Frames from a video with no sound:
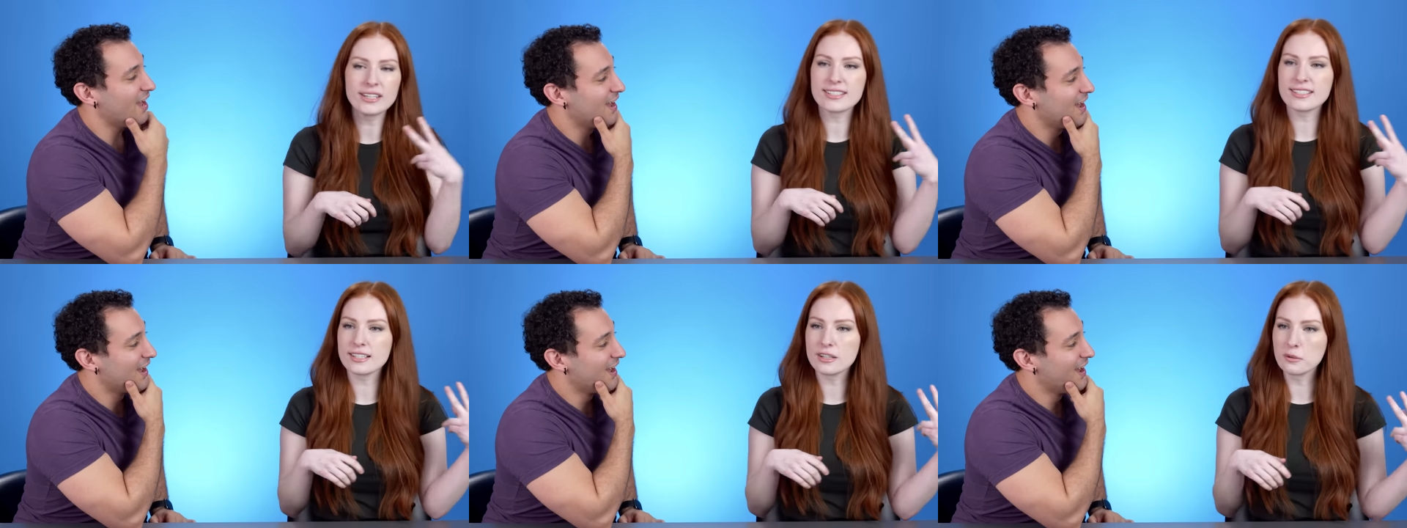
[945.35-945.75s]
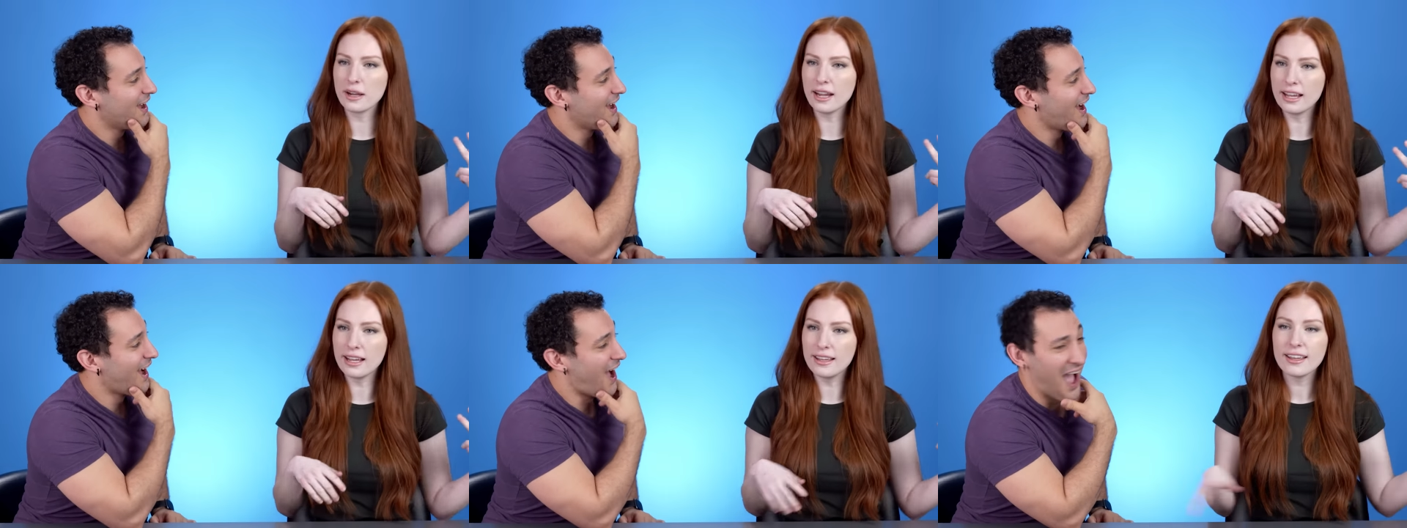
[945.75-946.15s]
Speaker 1: a
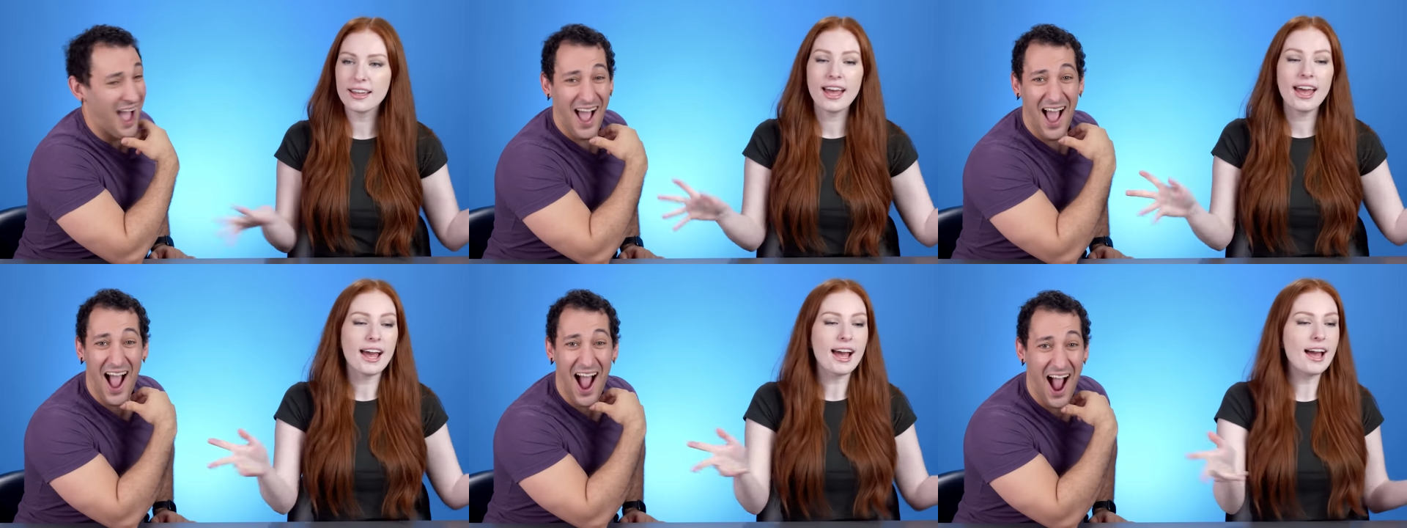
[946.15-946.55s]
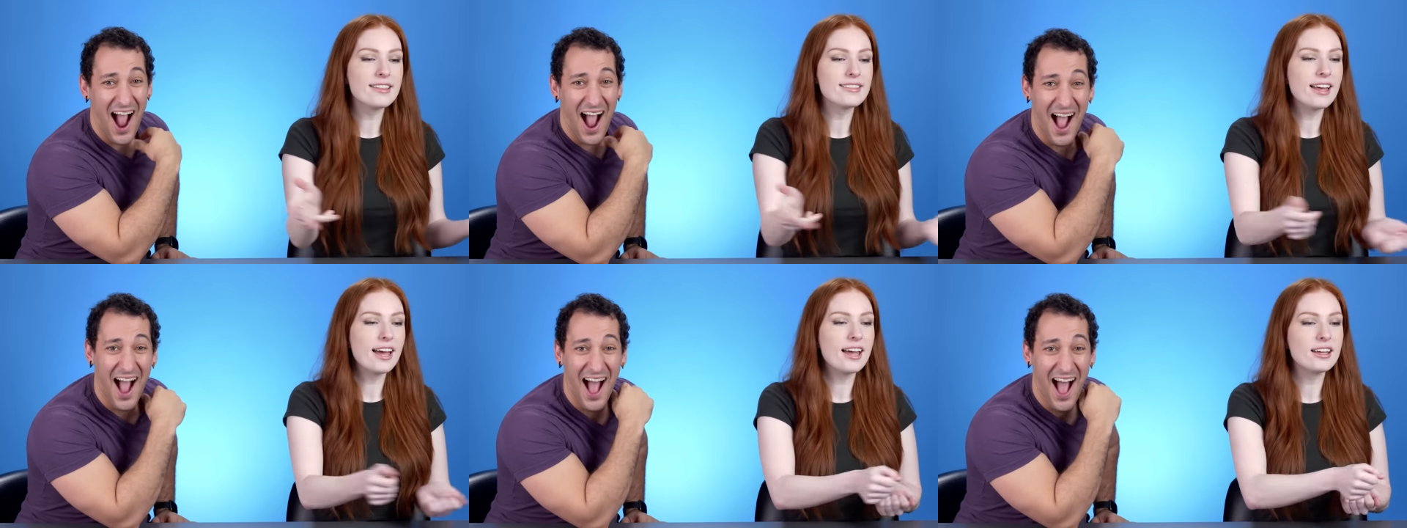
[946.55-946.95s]
cigarette,
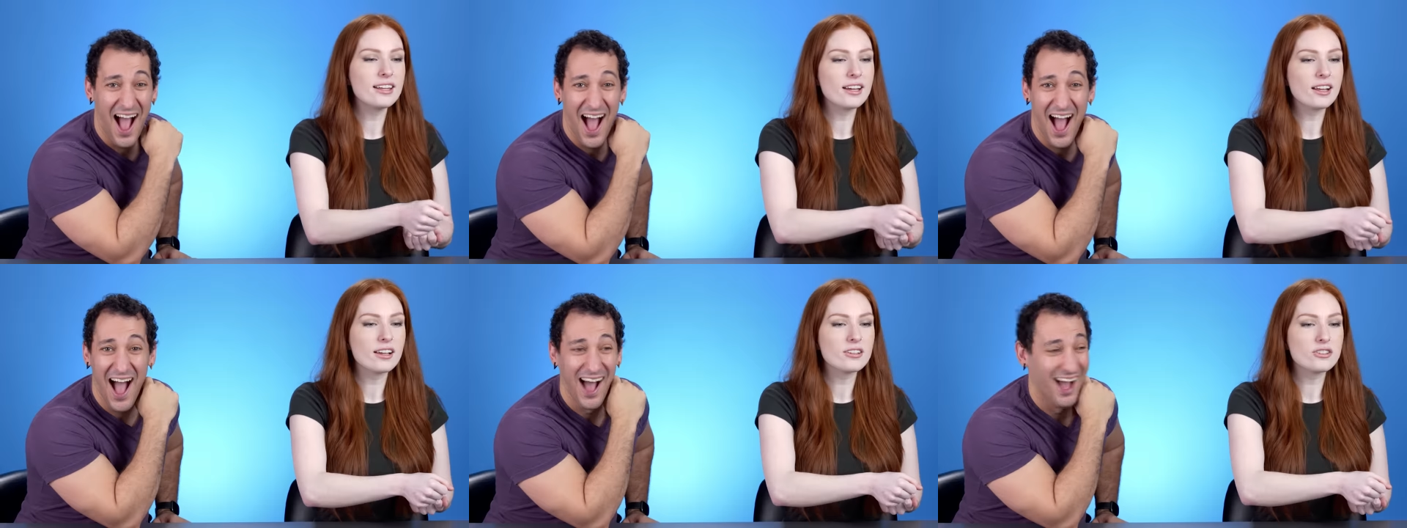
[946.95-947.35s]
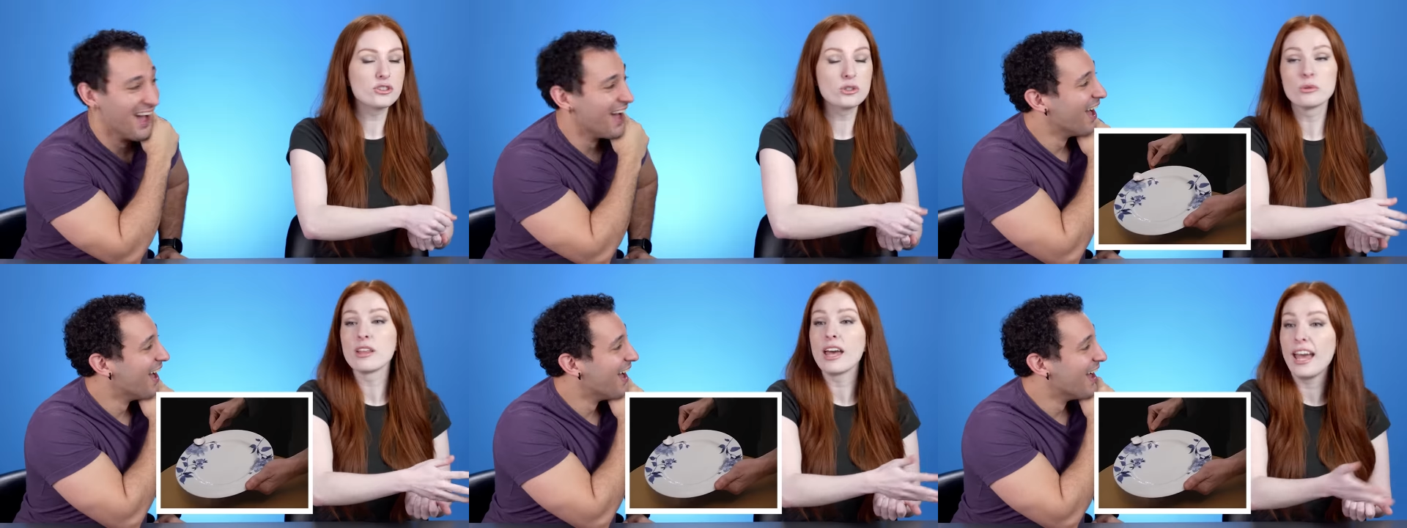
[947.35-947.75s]
and then
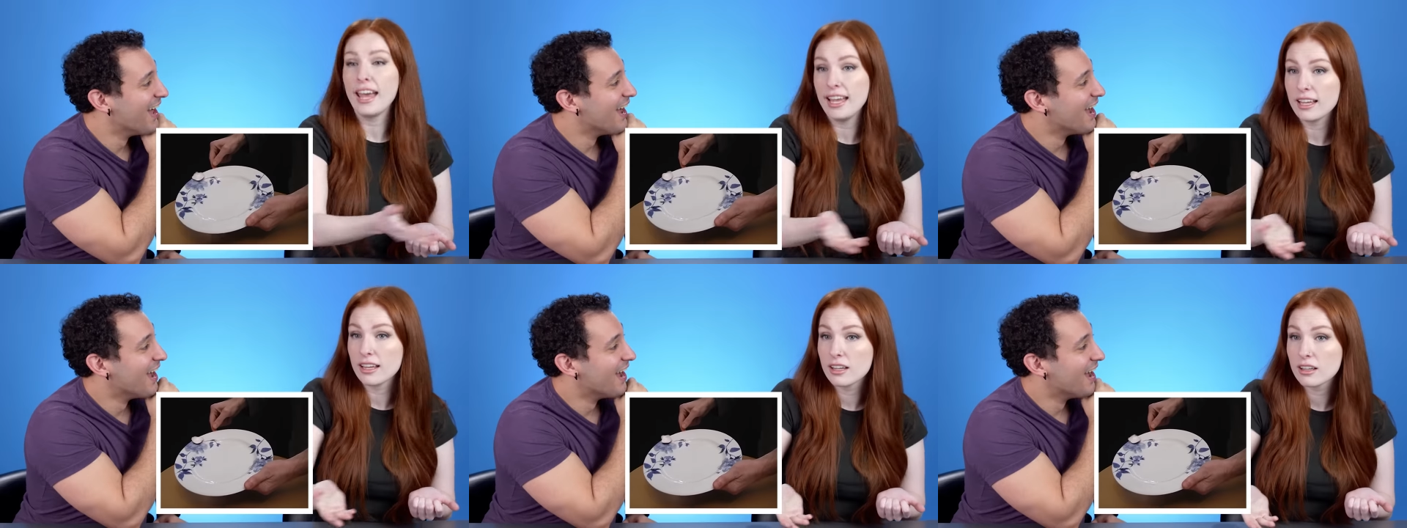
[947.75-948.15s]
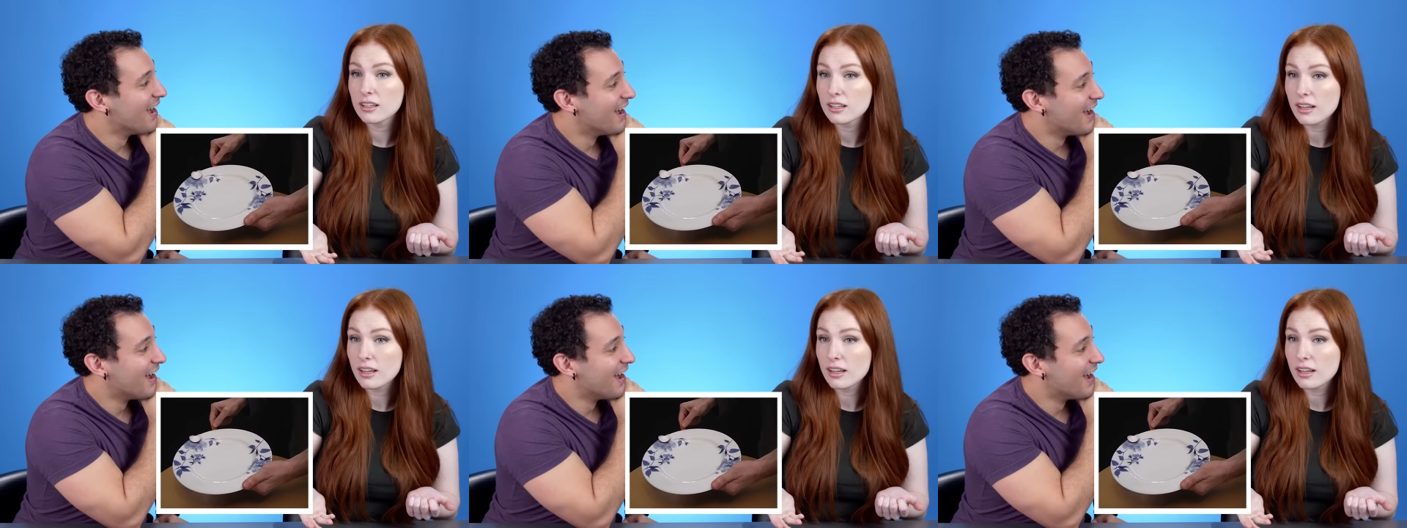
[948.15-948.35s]
do the egg.